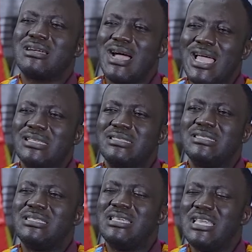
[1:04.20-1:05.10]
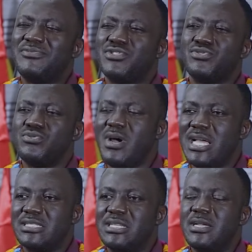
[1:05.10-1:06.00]
Christ gives to
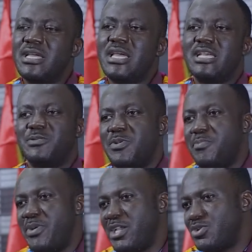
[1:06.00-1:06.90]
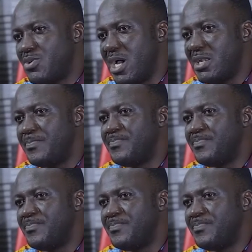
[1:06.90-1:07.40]
us is perpetual.